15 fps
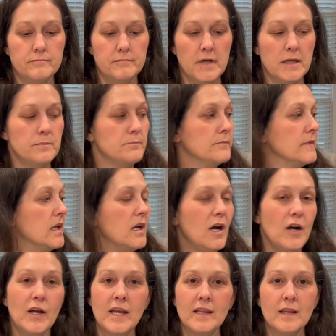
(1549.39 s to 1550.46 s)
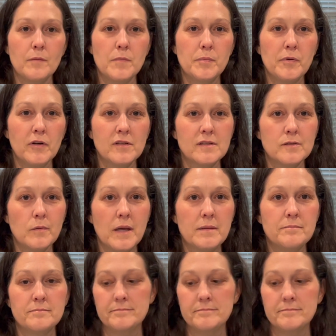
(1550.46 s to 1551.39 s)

But okay, let me pull this away.